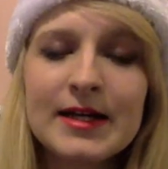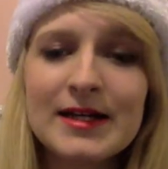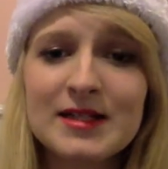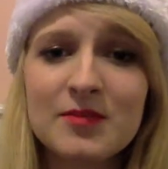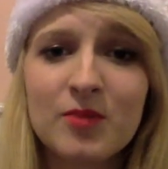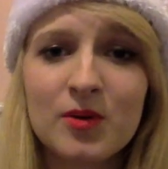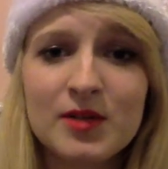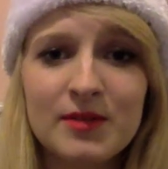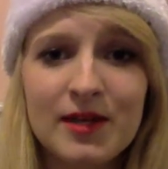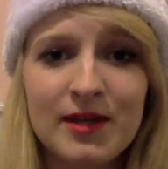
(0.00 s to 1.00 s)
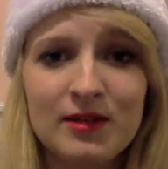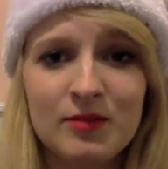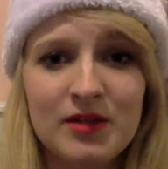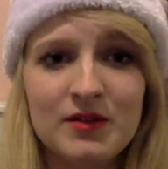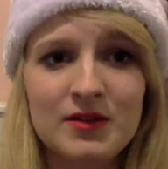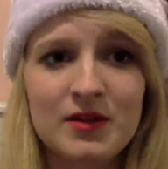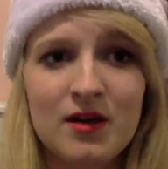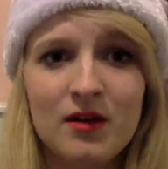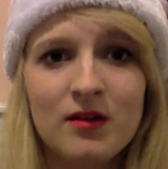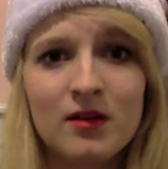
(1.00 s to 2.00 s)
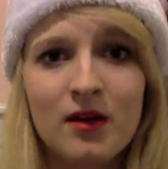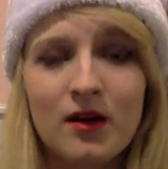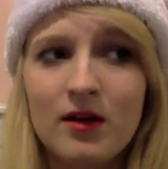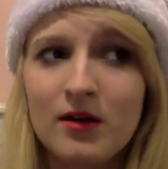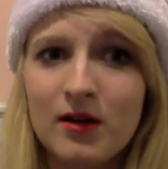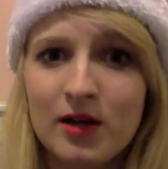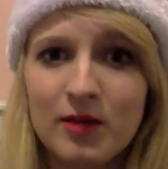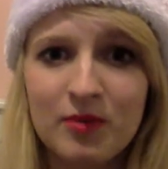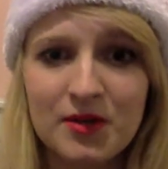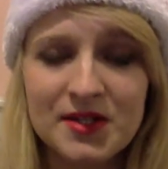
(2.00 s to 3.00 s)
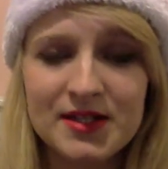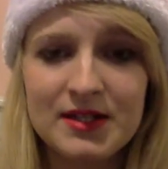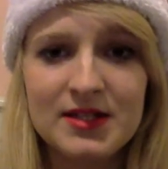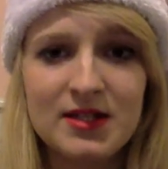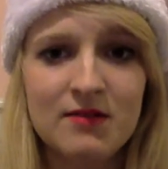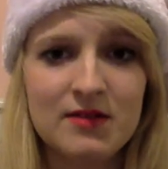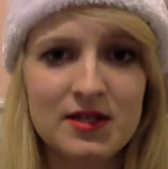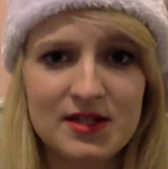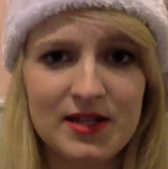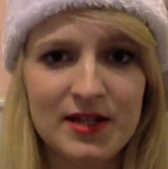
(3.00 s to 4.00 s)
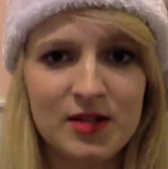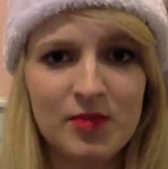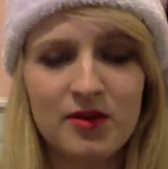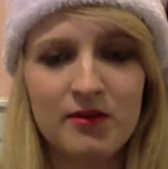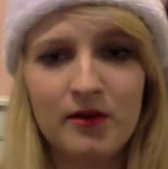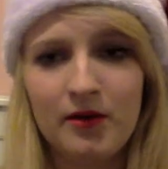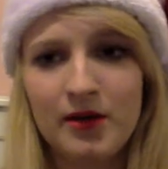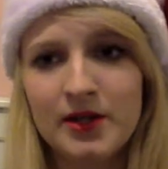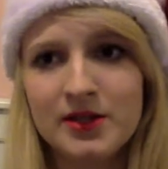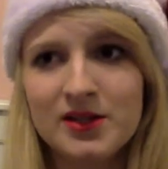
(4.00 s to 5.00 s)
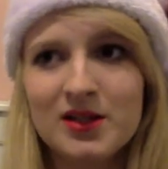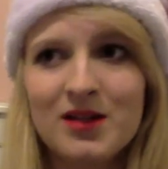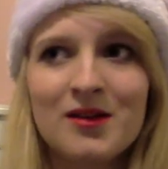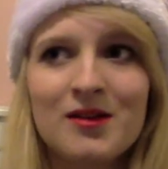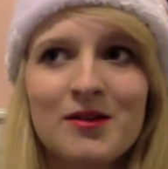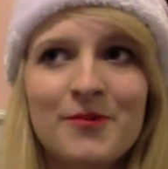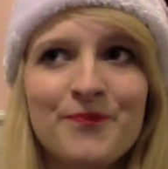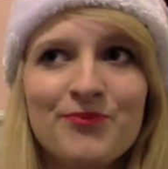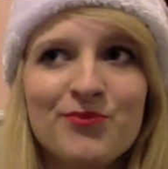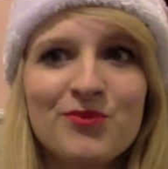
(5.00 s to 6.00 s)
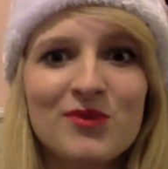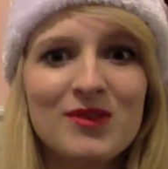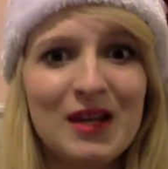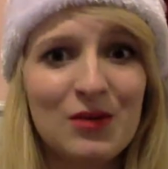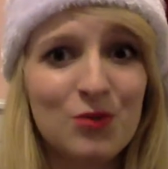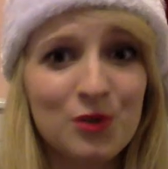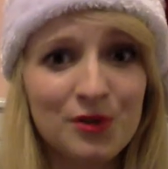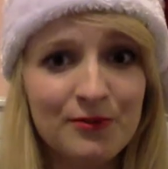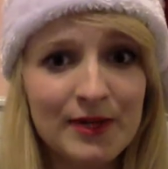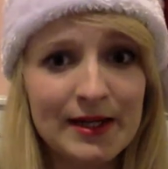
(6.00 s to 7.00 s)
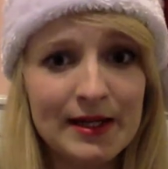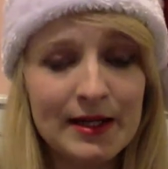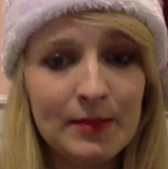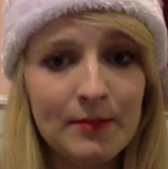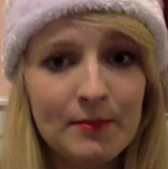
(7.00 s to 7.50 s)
It disappointed me a little because I like books in a series to stand up on their own, and that wouldn't really.